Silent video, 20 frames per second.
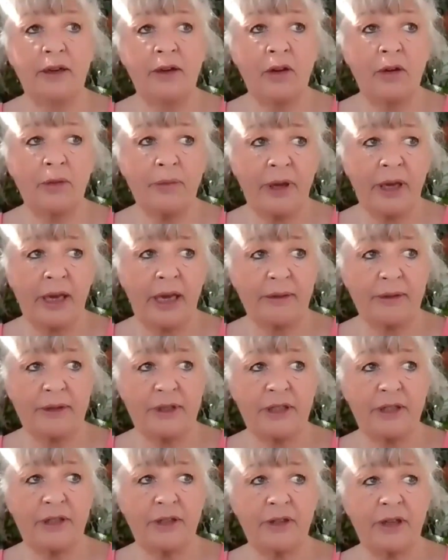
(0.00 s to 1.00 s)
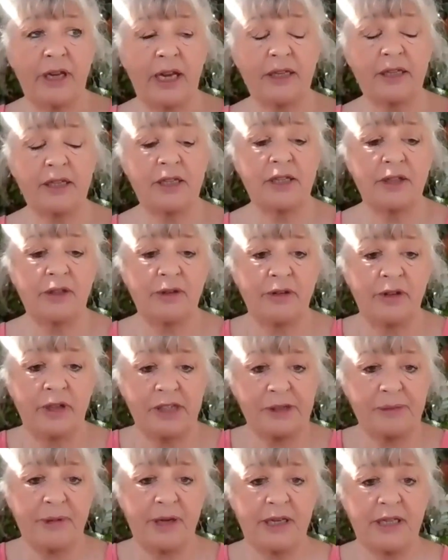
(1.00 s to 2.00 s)
not being able to get to
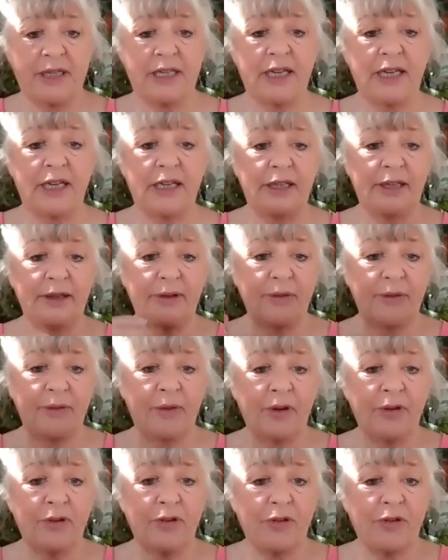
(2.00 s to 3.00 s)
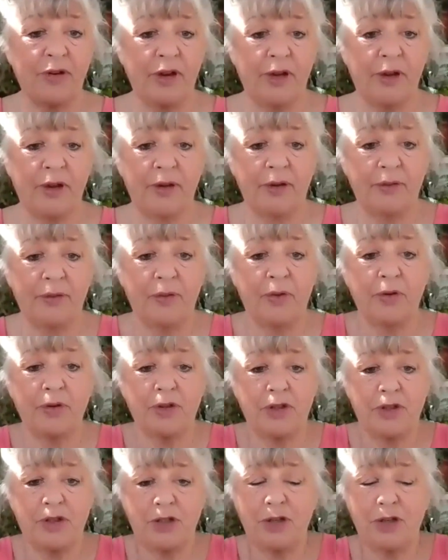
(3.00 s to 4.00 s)
this meeting, wondering what
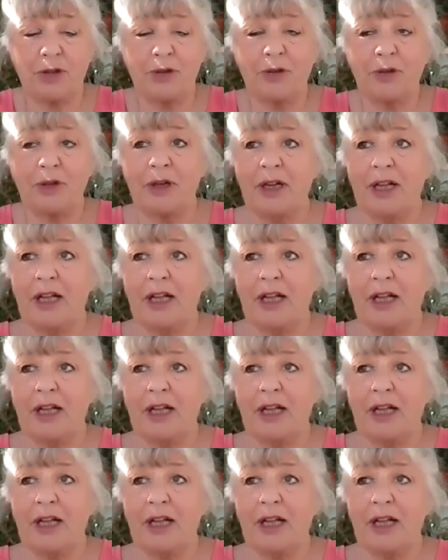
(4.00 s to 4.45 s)
to do.